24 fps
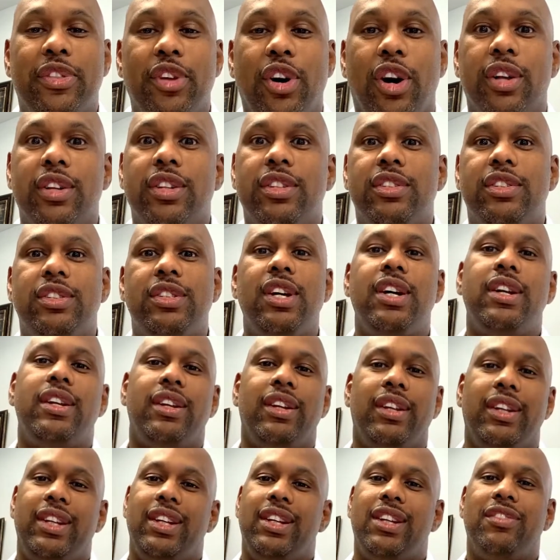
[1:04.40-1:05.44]
thought
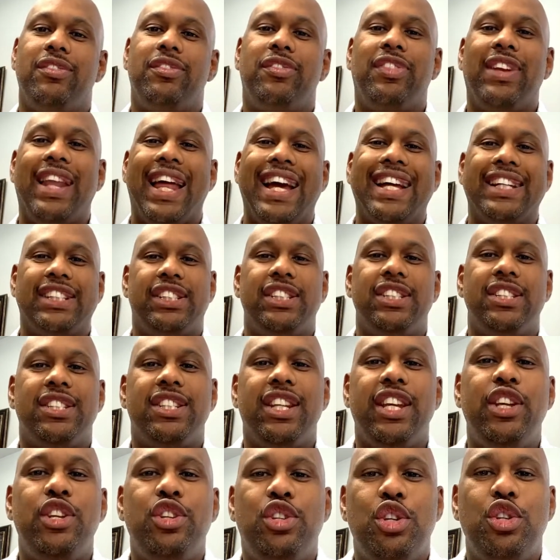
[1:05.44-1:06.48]
suddenly flashes
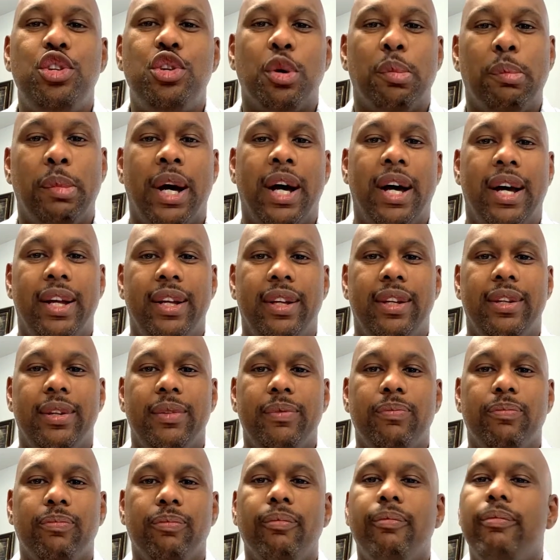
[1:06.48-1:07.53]
into your mind.
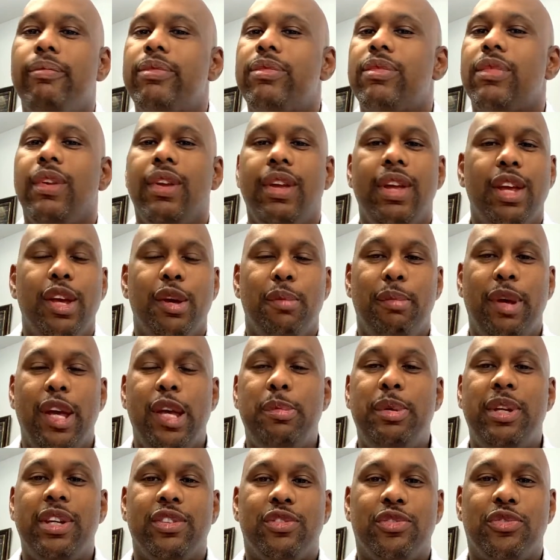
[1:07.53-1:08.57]

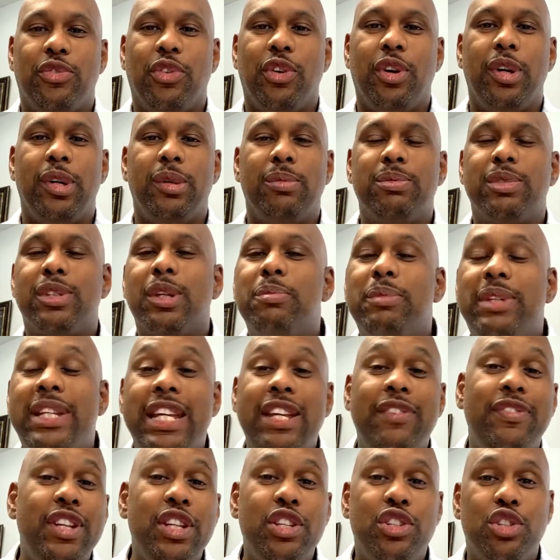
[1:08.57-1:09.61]
Maybe it's from some
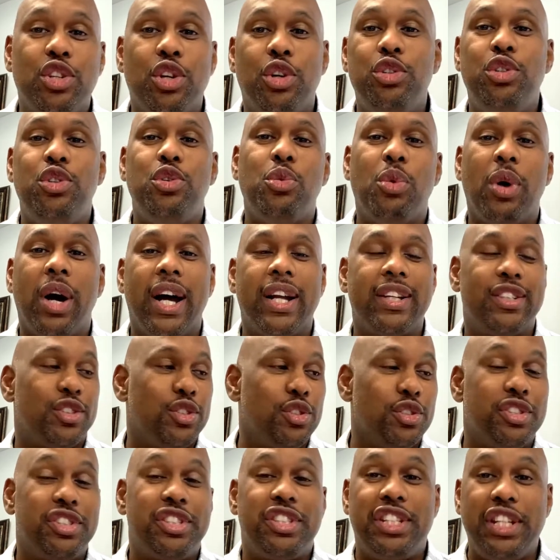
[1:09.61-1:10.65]
TV show you
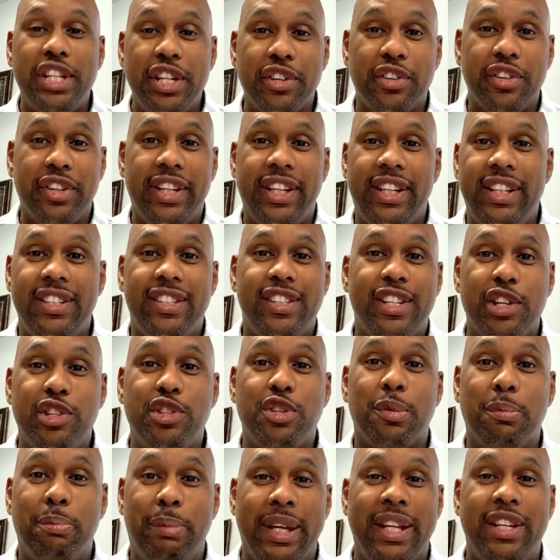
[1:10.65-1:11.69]
watched, or series
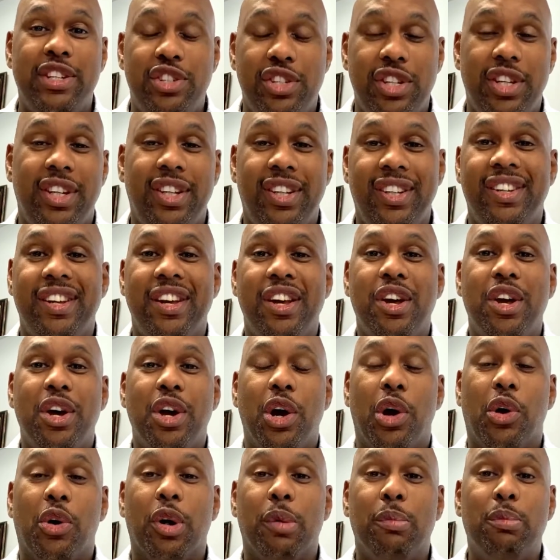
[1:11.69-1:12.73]
that you're binging,
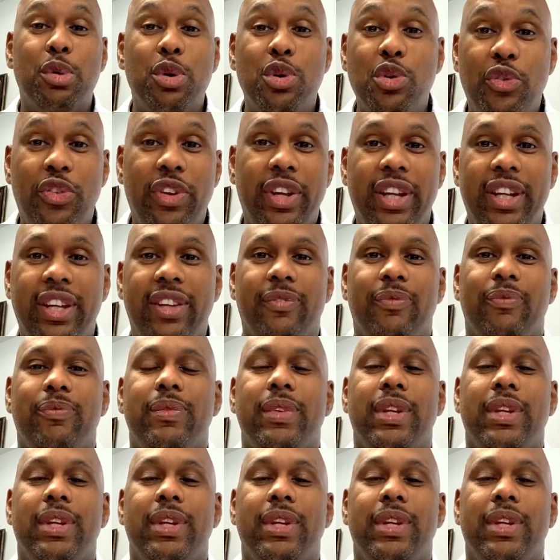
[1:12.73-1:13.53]
or a movie.